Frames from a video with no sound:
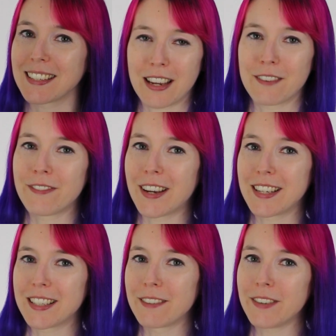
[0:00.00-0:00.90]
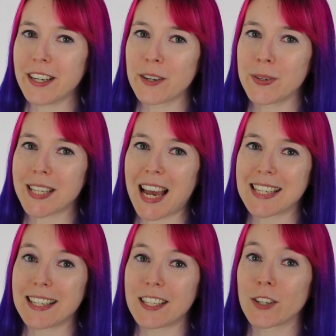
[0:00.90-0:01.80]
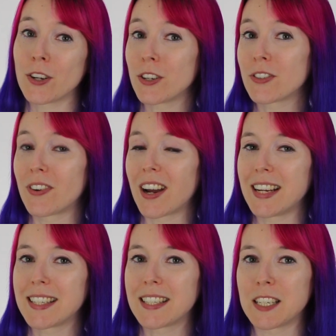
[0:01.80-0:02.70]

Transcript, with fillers: At first, the vinegar was added to cooked rice